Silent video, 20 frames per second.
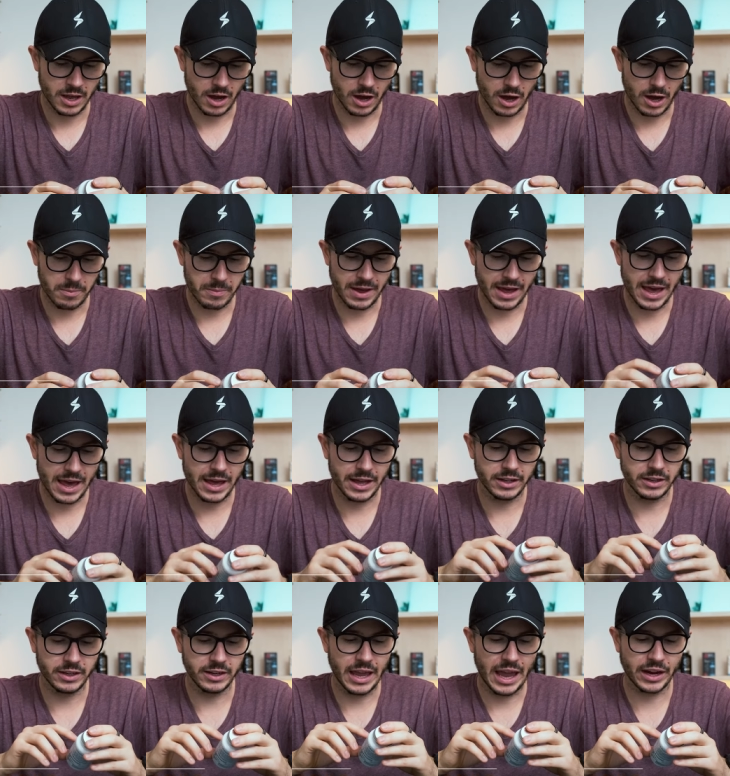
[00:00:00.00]
um,
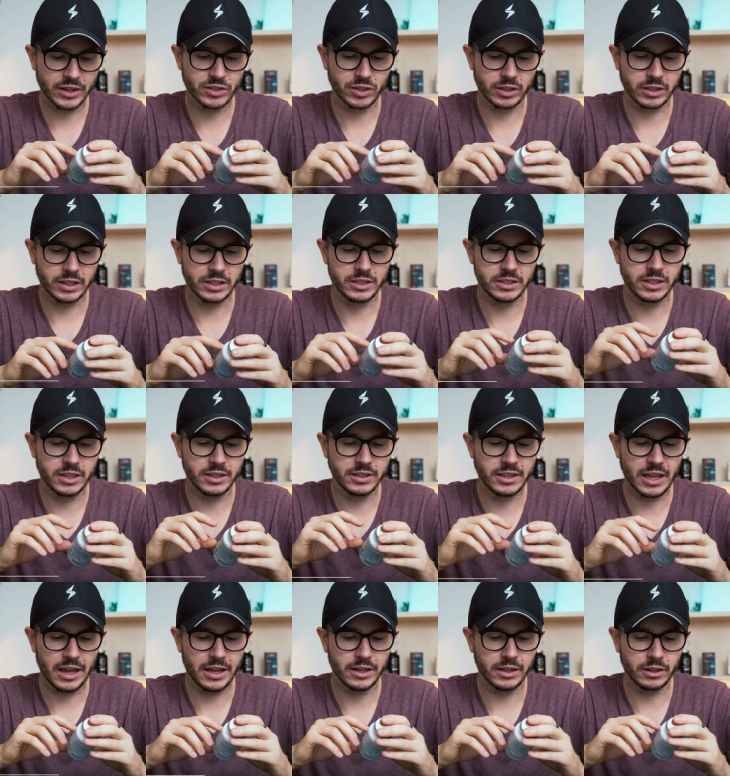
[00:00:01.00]
and the extract is
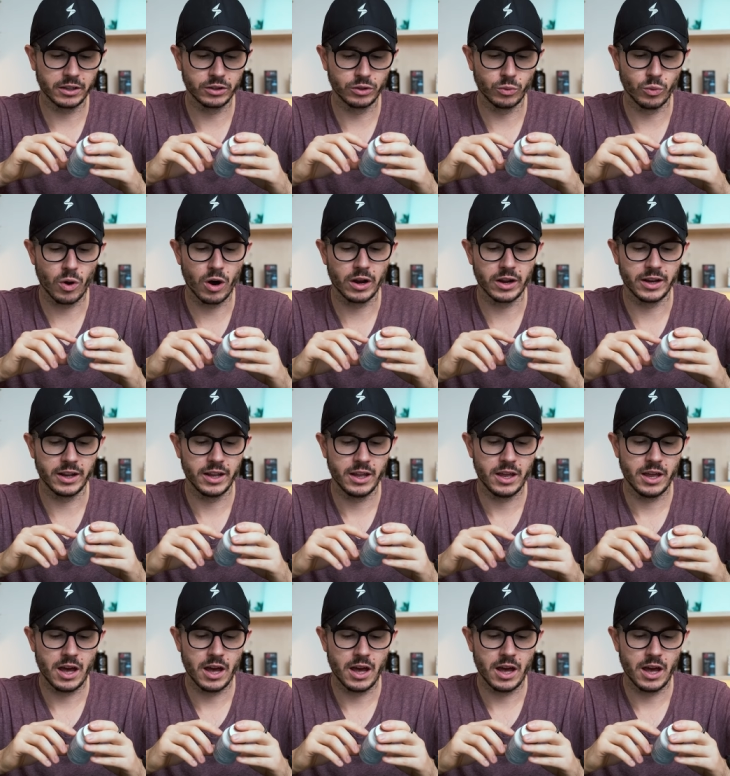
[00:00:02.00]
10 to 1.